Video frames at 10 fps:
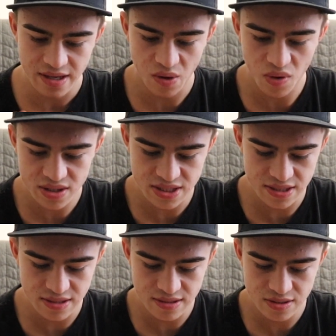I walked
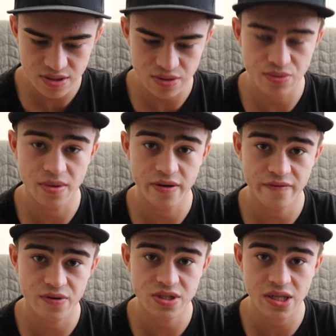in to my
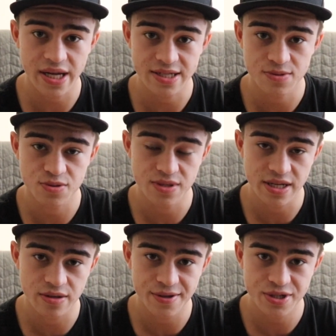first class, which was
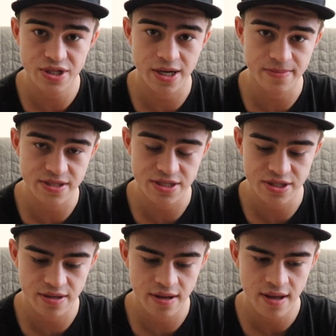English
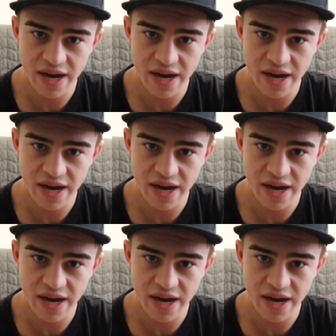composition.